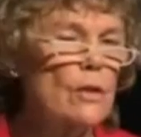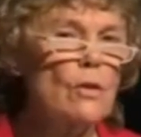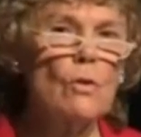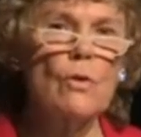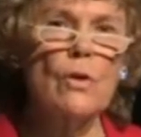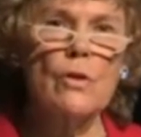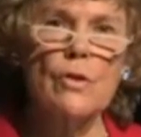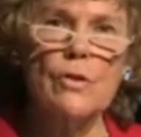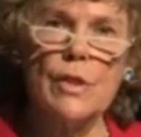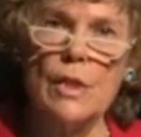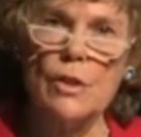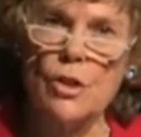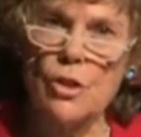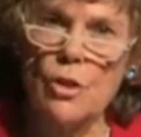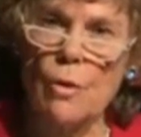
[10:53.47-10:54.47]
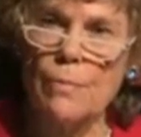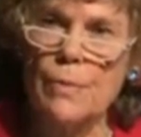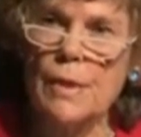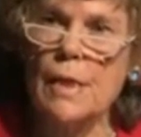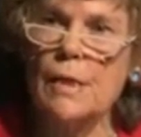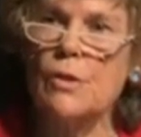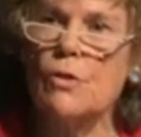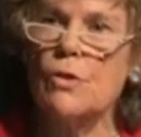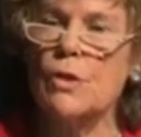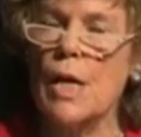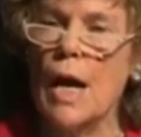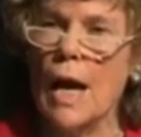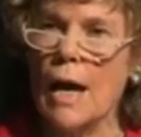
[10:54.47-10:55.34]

corners, in shop centres,